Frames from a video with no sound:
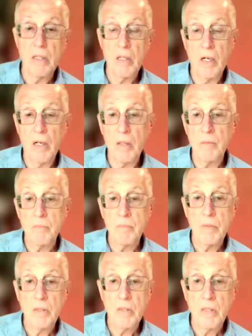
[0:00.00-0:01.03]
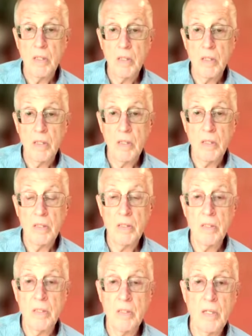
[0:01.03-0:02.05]
in
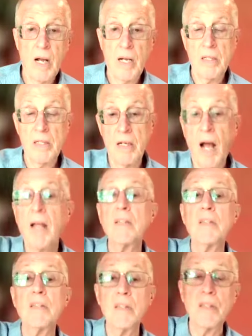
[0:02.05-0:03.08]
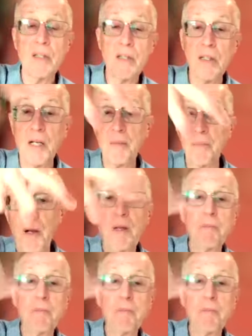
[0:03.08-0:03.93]
an island in the Collect Pond